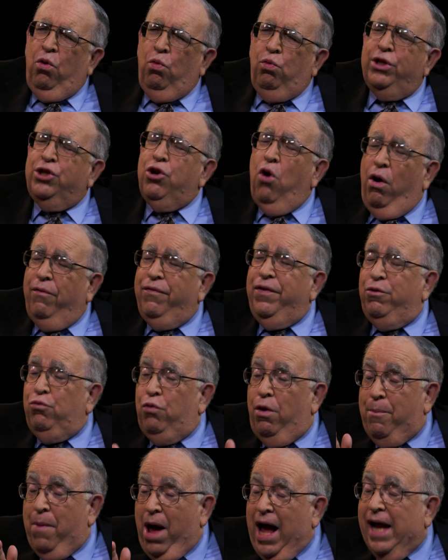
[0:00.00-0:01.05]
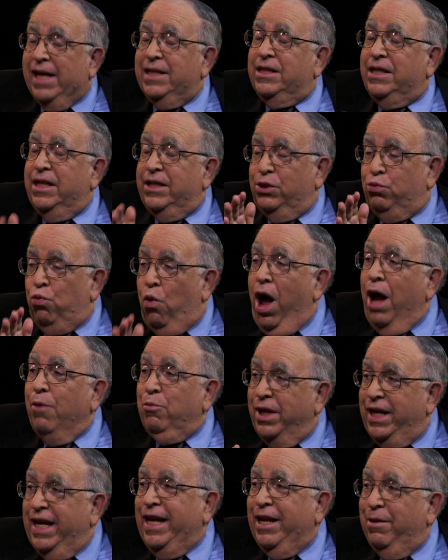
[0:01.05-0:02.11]
which often reminds us why
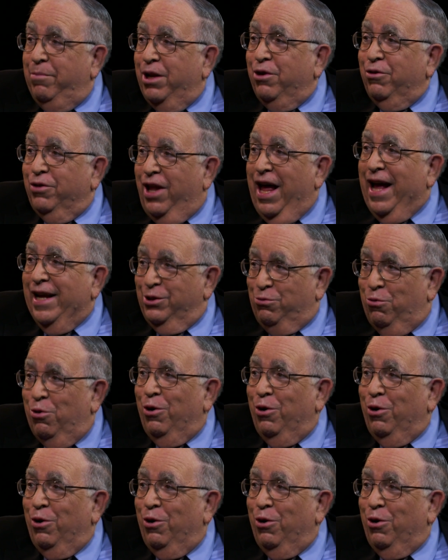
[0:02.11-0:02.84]
we need a middle-class